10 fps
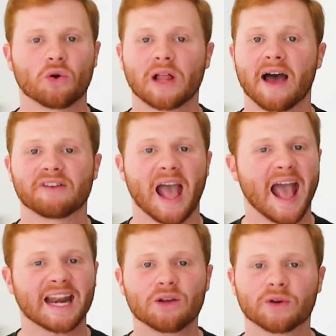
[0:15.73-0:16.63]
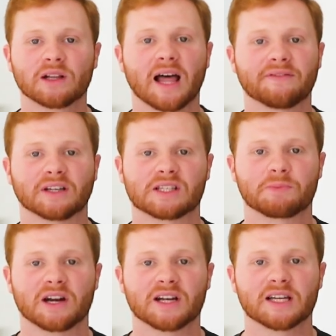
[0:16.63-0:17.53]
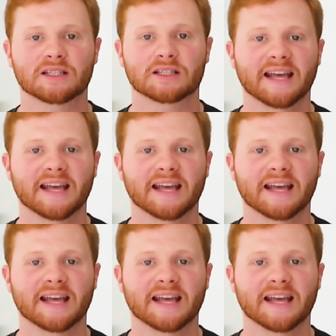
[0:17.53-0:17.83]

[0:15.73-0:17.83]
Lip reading: don't have any real life experience,